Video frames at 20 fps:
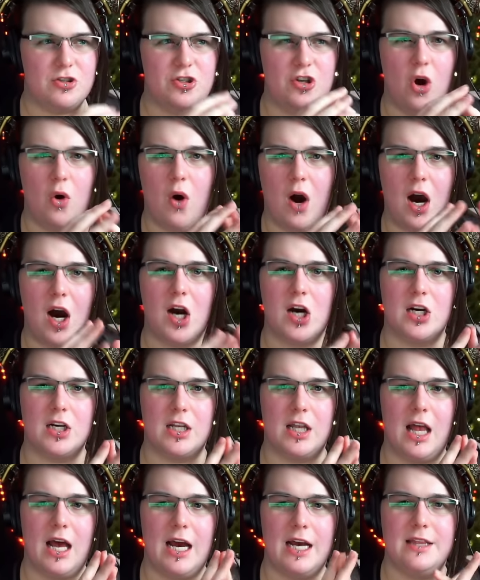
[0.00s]
There's no
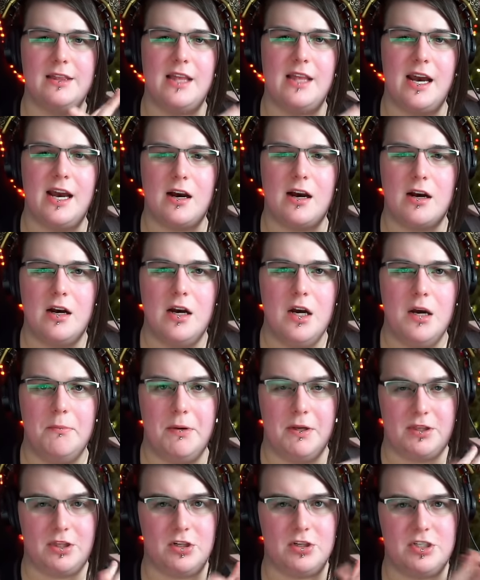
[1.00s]
hard line there,
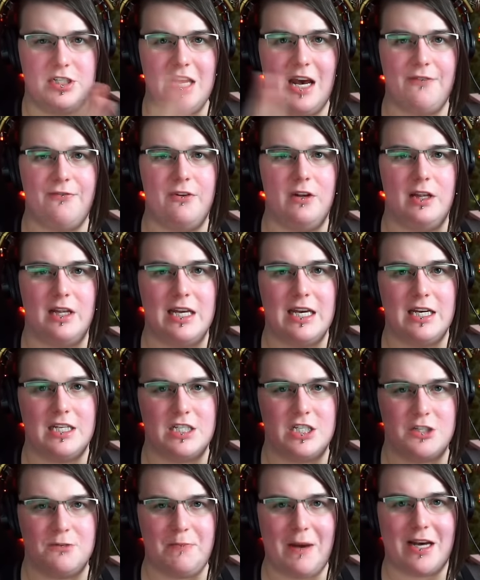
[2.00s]
but there's definitely
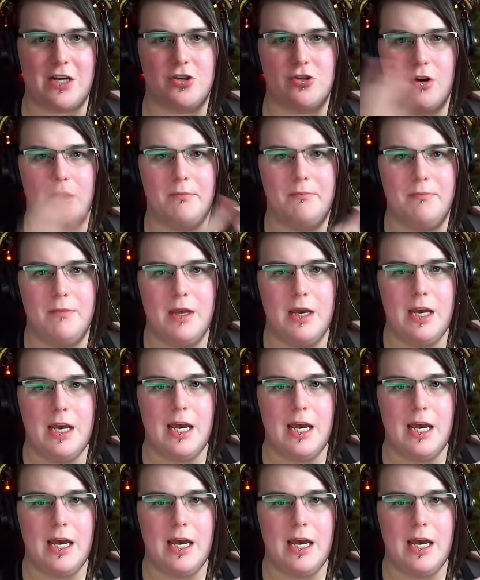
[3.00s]
a spectrum.